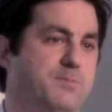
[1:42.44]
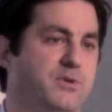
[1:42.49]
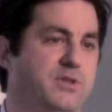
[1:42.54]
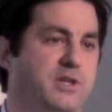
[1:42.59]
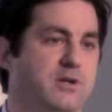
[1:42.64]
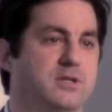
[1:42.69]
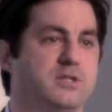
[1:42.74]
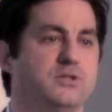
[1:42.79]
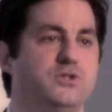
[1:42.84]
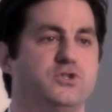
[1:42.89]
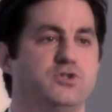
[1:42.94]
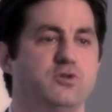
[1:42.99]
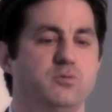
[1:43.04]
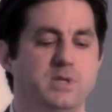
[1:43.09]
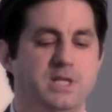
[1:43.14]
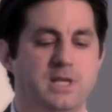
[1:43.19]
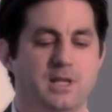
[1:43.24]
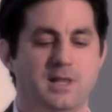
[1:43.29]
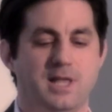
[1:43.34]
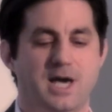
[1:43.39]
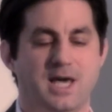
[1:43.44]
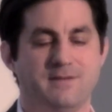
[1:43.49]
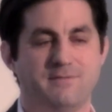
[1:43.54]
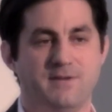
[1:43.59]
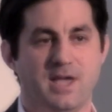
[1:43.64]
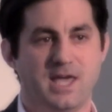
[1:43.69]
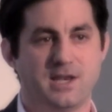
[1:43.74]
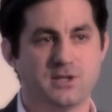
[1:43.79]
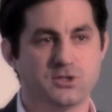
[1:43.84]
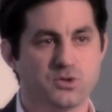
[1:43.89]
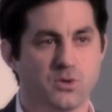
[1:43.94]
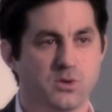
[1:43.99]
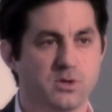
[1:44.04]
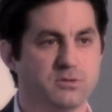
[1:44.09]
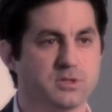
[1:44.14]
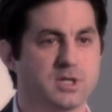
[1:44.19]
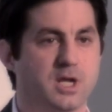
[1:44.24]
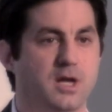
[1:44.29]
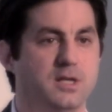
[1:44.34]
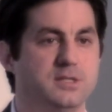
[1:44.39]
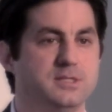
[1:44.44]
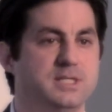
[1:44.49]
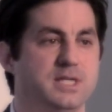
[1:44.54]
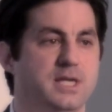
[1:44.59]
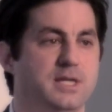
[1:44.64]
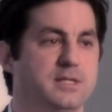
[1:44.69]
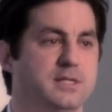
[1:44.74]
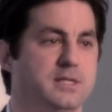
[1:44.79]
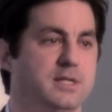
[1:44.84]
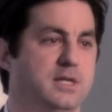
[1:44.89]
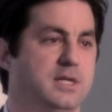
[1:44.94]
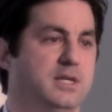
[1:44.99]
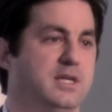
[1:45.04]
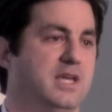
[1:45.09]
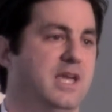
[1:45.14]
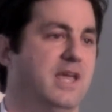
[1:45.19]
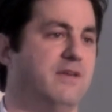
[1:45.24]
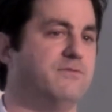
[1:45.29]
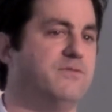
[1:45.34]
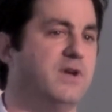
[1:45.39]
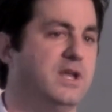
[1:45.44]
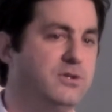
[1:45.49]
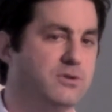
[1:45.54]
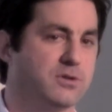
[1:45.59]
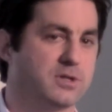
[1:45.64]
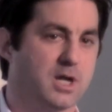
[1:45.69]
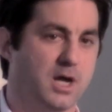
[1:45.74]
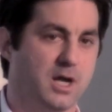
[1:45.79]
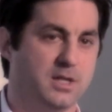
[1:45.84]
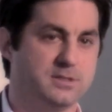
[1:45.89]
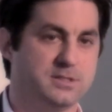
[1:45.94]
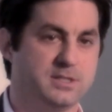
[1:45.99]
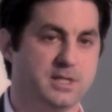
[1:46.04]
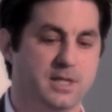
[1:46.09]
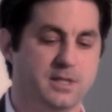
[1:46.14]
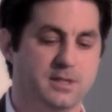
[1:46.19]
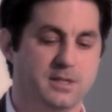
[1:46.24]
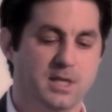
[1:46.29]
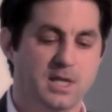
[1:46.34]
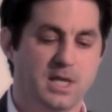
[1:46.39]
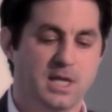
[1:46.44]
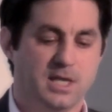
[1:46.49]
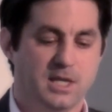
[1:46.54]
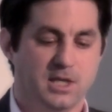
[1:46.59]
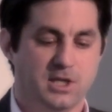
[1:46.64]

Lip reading: people, they're consuming a lot of editorial content and vendor content.